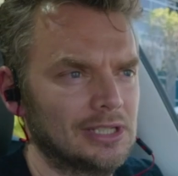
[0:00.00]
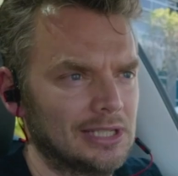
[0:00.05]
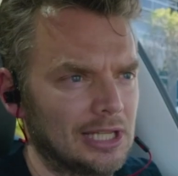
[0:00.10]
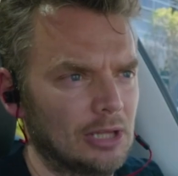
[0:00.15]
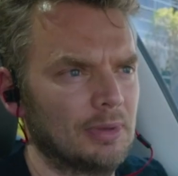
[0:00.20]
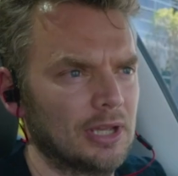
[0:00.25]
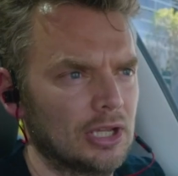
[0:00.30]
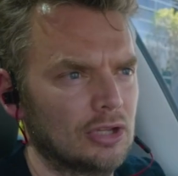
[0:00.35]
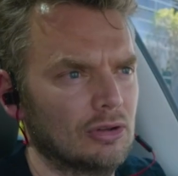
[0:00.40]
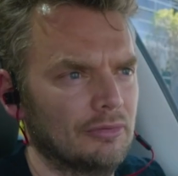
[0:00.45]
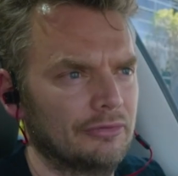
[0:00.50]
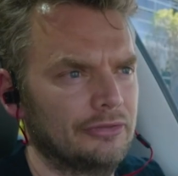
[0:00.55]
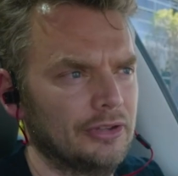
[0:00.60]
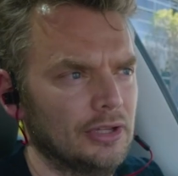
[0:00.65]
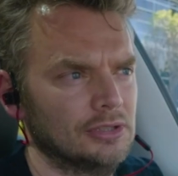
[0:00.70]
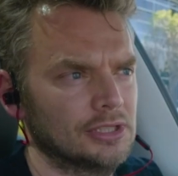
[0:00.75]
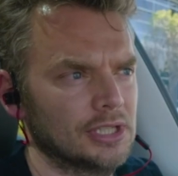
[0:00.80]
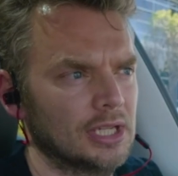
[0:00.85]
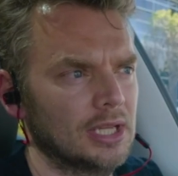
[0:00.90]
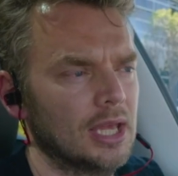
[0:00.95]
is a little bit
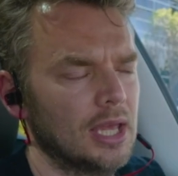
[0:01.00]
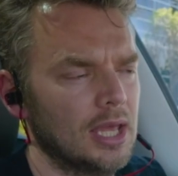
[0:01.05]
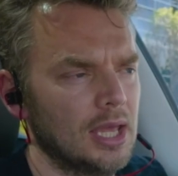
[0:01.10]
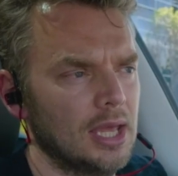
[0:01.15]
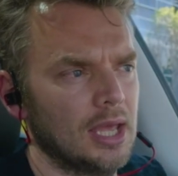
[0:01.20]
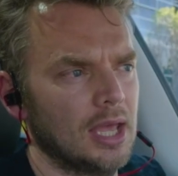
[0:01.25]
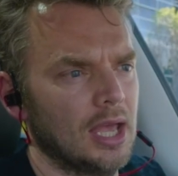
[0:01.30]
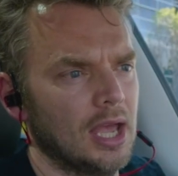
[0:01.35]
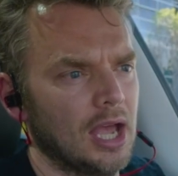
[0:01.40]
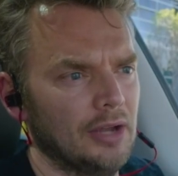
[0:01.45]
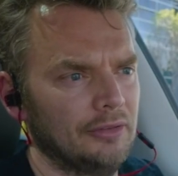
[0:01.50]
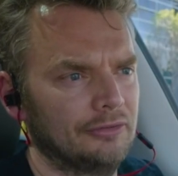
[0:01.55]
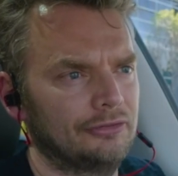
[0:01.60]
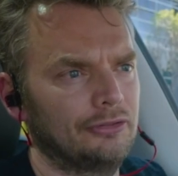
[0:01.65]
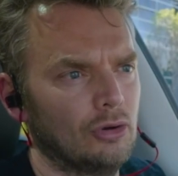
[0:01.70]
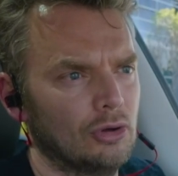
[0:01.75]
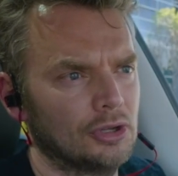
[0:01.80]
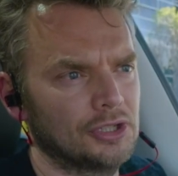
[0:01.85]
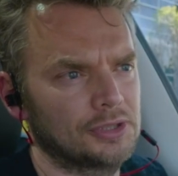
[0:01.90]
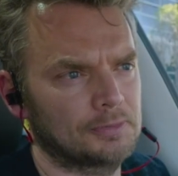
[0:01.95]
confusing. And
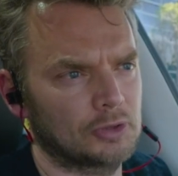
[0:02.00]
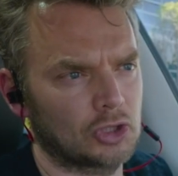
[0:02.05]
Ford's